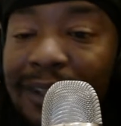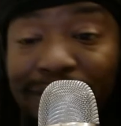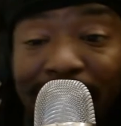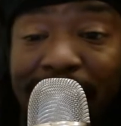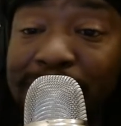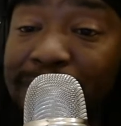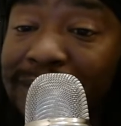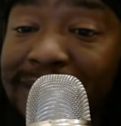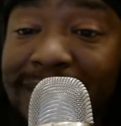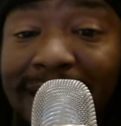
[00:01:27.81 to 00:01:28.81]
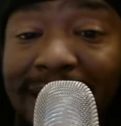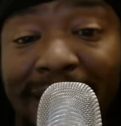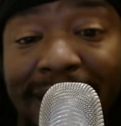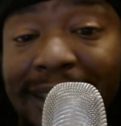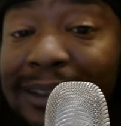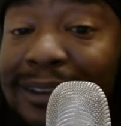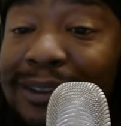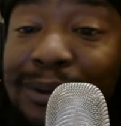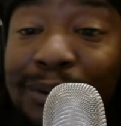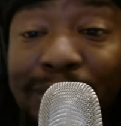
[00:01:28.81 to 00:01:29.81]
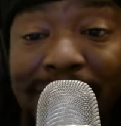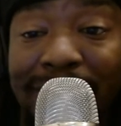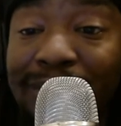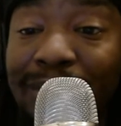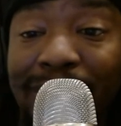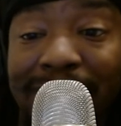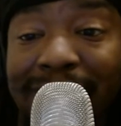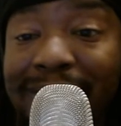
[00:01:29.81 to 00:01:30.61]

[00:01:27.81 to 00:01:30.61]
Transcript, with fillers: transporting dank. Now this dude getting caught